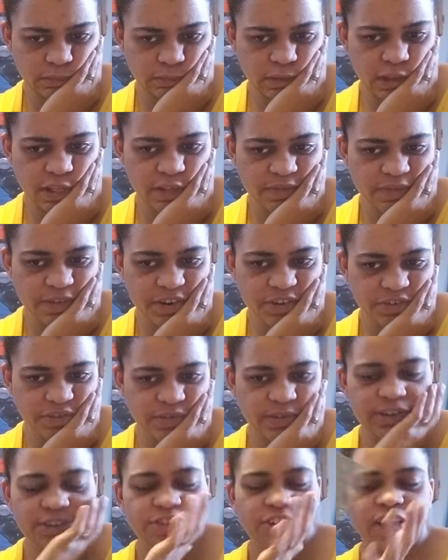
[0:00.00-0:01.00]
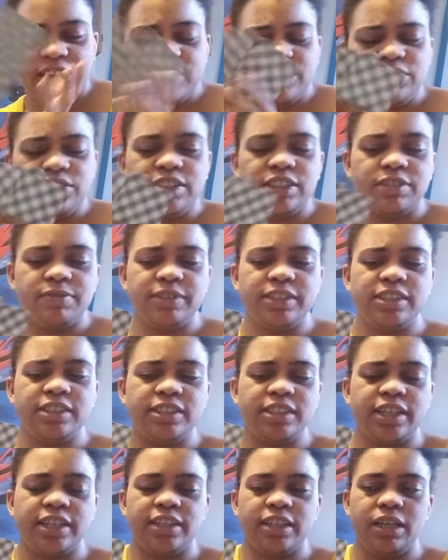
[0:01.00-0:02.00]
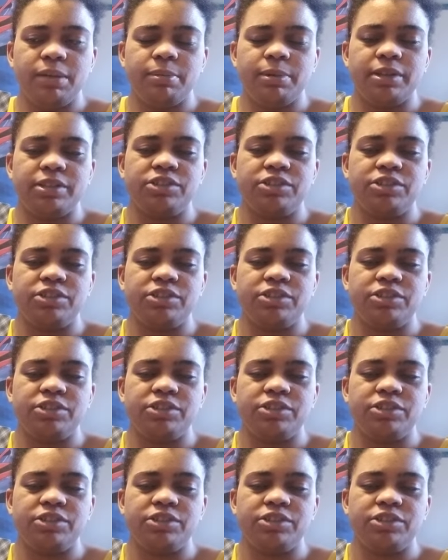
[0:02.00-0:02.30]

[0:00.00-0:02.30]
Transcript: And the fears of rejection, which is like Libra,